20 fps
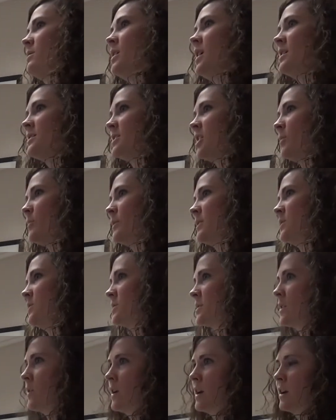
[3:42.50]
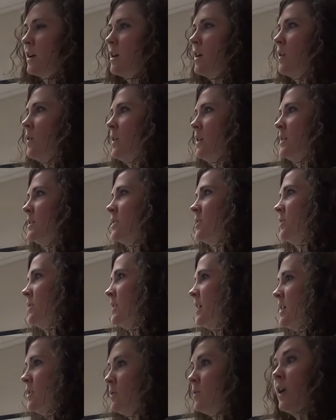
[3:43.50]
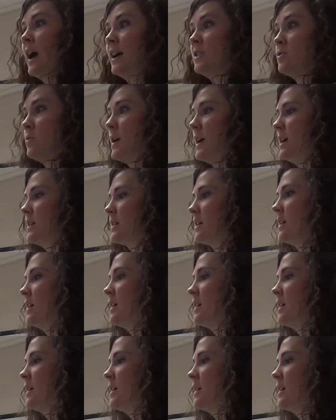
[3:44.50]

Us helping you is going to go until the day you graduate.